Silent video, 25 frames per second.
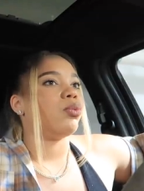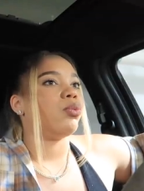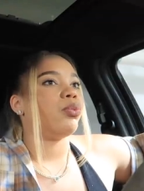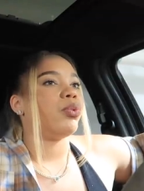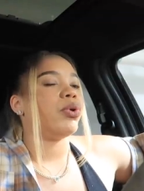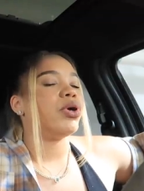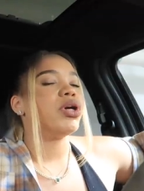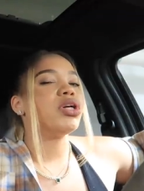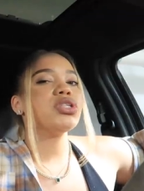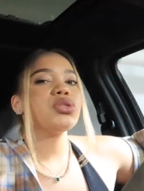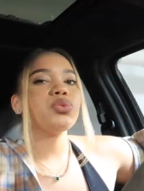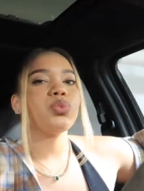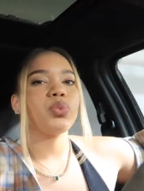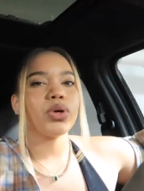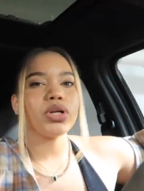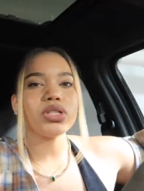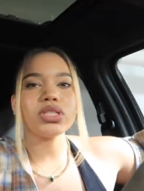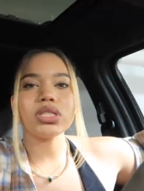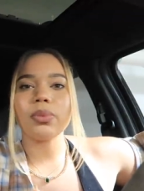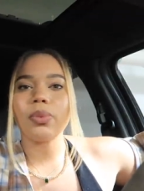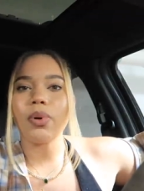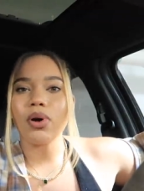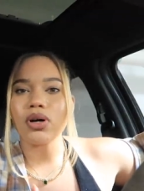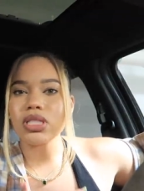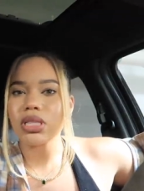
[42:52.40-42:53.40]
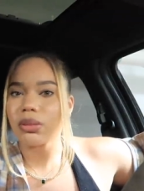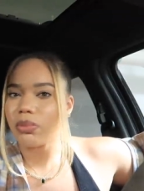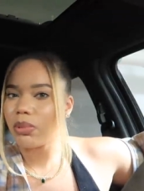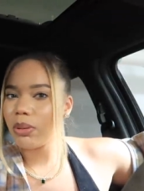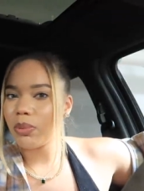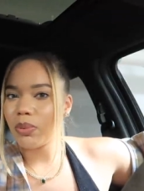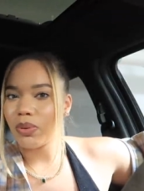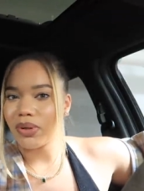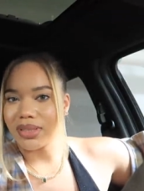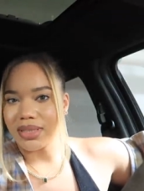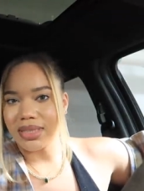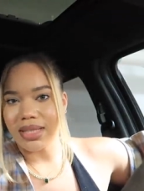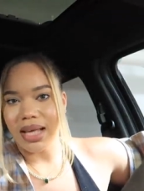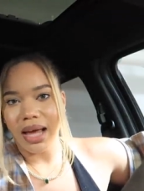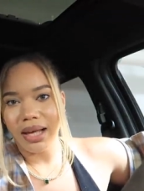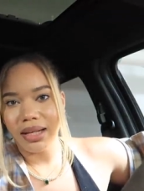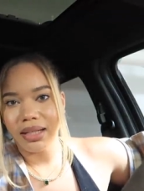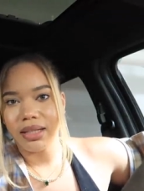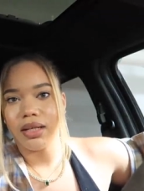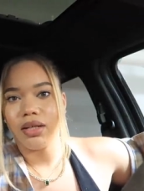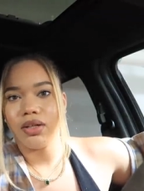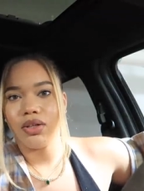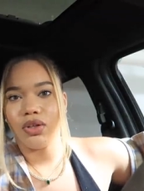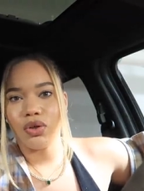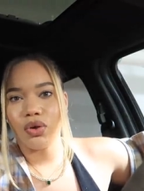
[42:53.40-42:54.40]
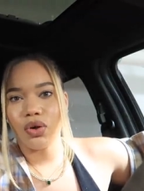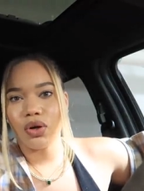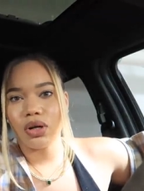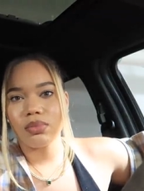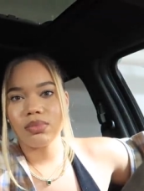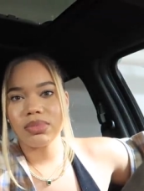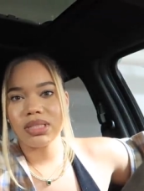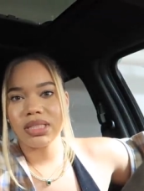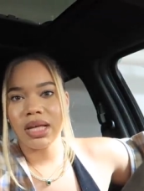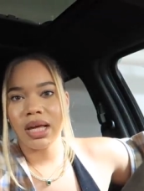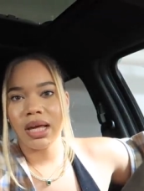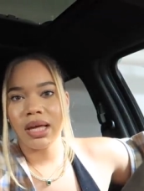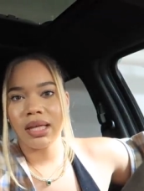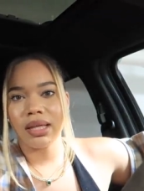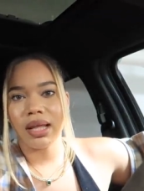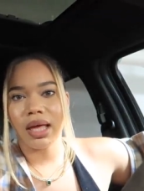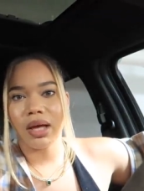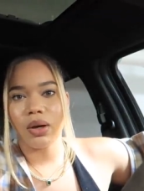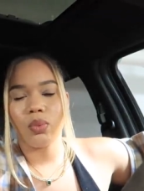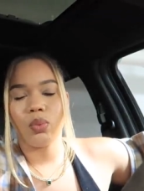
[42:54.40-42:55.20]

we're we're supposed to be protected you know what i'm saying like